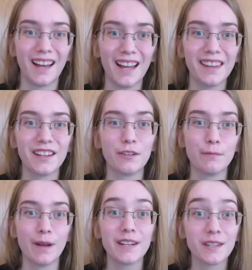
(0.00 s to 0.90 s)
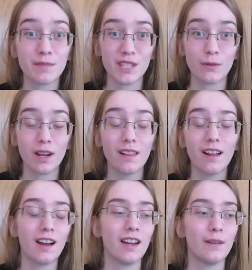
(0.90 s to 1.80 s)
Hi there, my name is
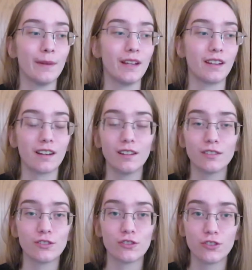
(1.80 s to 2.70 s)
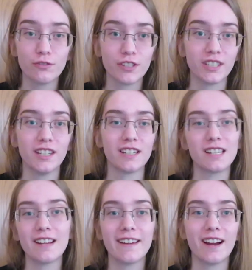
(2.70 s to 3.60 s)
Noelle, I am a college junior, and
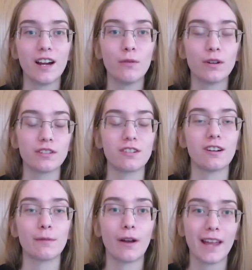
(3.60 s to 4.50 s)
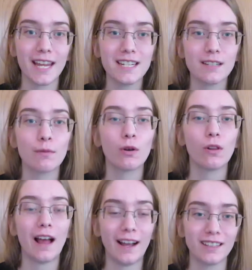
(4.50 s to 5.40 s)
today I want to talk about
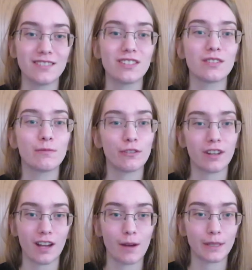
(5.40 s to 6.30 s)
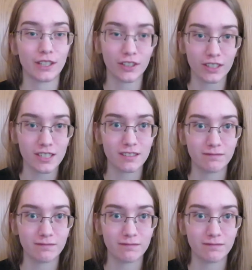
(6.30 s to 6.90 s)
atypical activism for the common good.